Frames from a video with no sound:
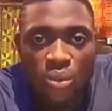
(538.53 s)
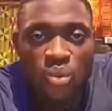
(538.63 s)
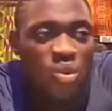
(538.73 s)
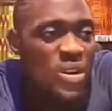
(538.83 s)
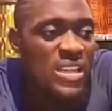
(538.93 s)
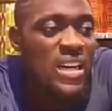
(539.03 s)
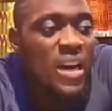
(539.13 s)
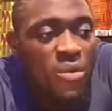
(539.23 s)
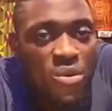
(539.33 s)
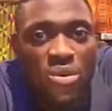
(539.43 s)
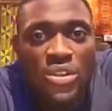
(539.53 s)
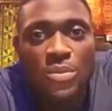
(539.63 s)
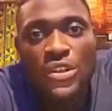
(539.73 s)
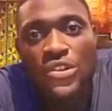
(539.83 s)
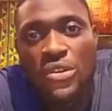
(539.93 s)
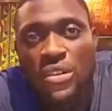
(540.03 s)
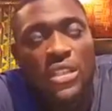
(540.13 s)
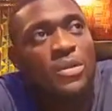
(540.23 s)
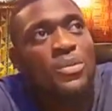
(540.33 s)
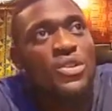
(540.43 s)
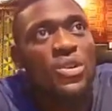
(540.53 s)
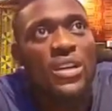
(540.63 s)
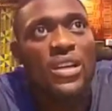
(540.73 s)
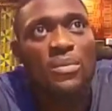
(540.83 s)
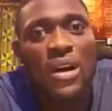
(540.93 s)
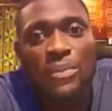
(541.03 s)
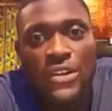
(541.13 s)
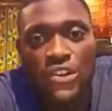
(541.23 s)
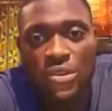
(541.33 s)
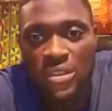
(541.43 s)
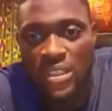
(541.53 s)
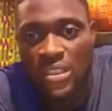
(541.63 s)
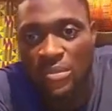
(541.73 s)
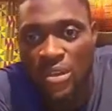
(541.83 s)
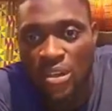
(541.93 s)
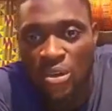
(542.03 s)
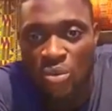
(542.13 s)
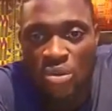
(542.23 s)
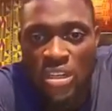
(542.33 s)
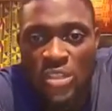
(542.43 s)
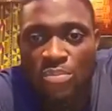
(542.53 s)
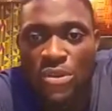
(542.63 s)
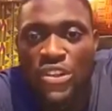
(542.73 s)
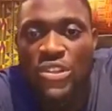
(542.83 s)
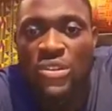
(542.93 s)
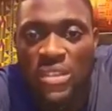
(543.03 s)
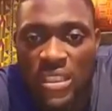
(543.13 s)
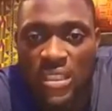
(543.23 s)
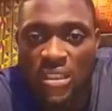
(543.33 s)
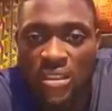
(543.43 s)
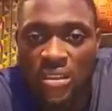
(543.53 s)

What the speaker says: Who in Cameroon is patriotic? People talking about patriotism. Who is patriotic?